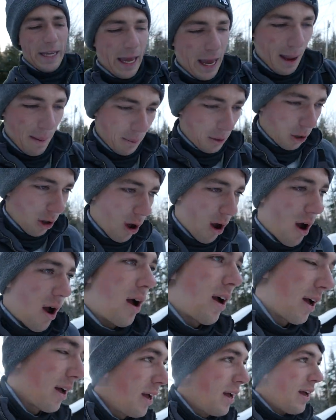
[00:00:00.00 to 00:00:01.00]
to Camp
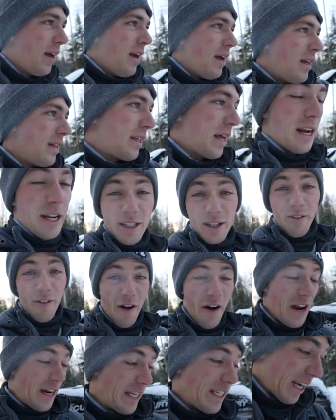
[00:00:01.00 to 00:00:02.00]
Claw. Today's a
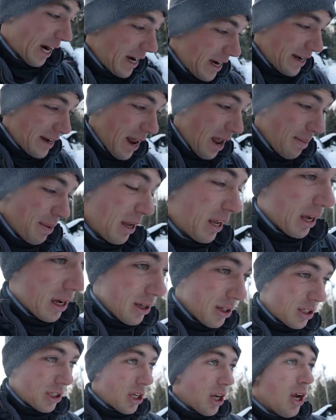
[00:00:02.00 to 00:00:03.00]
very exciting day
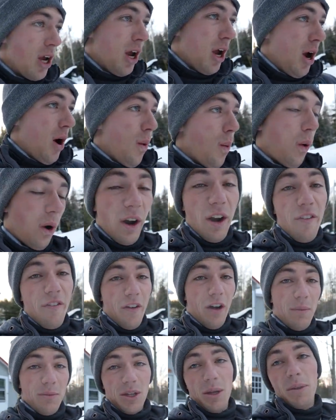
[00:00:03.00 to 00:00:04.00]
because we're gonna
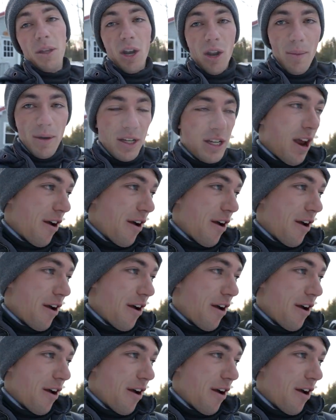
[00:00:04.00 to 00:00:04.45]
film something a little bit